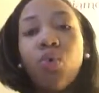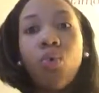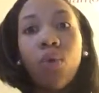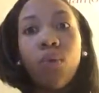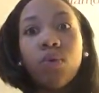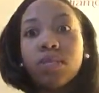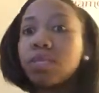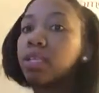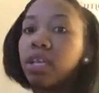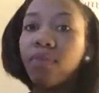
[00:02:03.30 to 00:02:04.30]
or what was
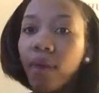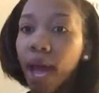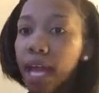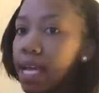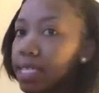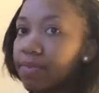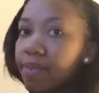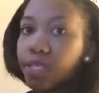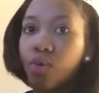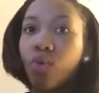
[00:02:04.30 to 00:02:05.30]
solidified as
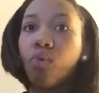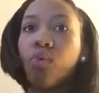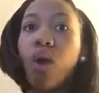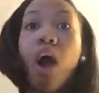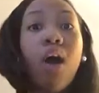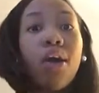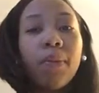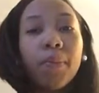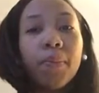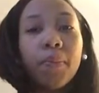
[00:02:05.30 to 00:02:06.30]
physical
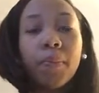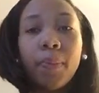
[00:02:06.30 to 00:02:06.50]
harm,